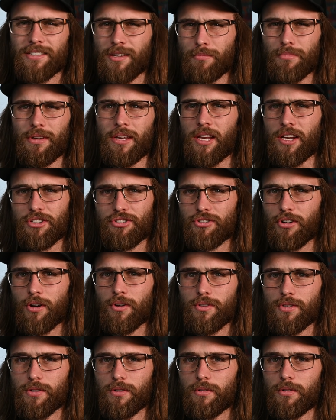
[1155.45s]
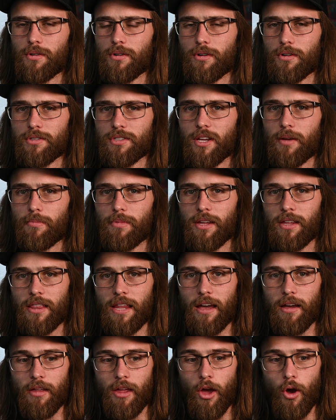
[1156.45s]
some distros or, or something
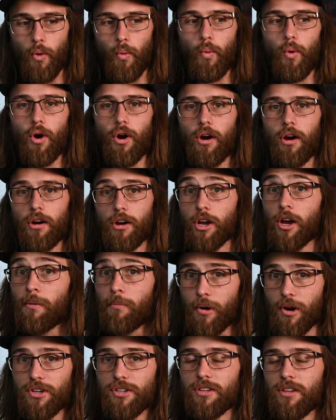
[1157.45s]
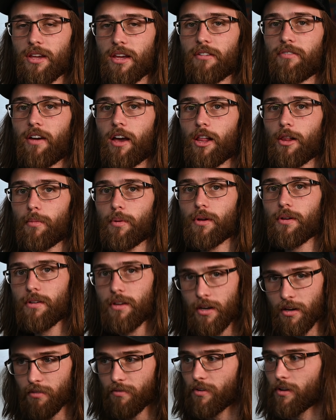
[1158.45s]
that were commercially available,
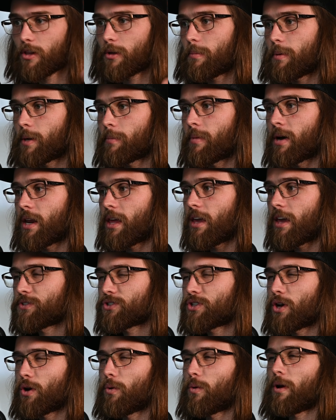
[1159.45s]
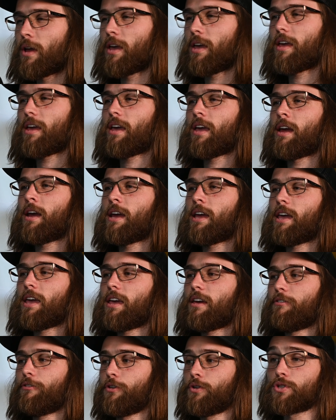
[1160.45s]
you know, for a little bit of money. So eh,
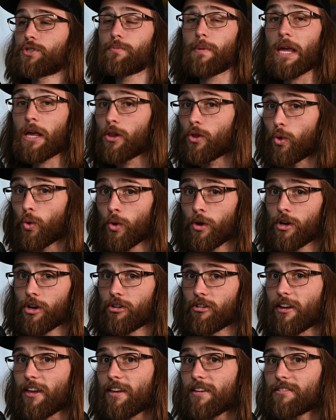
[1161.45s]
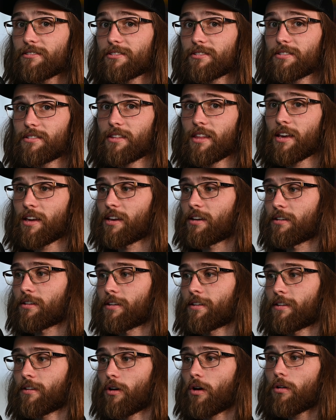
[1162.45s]
if you speak lawyerese, then
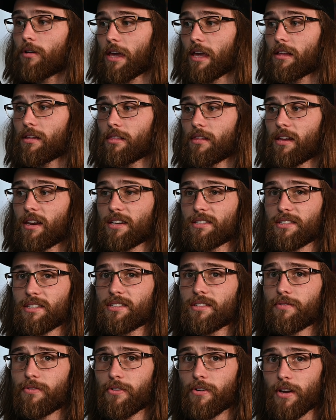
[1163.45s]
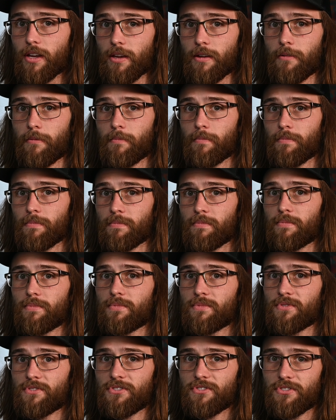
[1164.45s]
okay, Linux isn't free
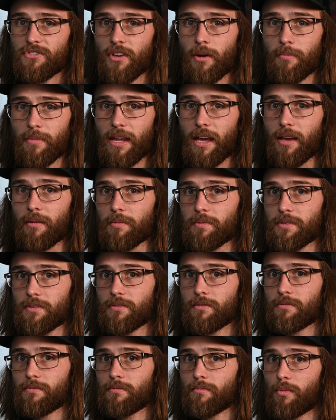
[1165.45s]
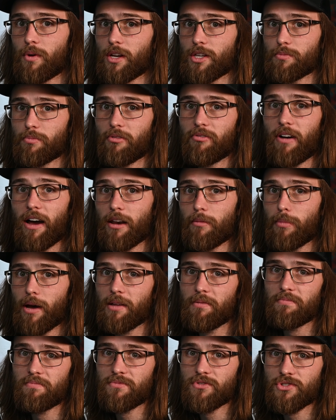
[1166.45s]
sometimes when it's provided
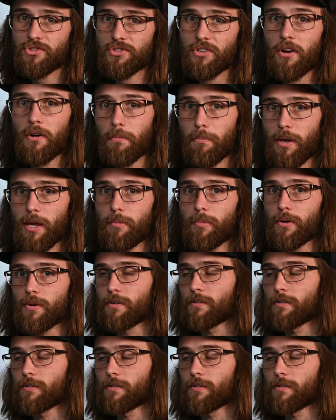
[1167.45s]
by certain people.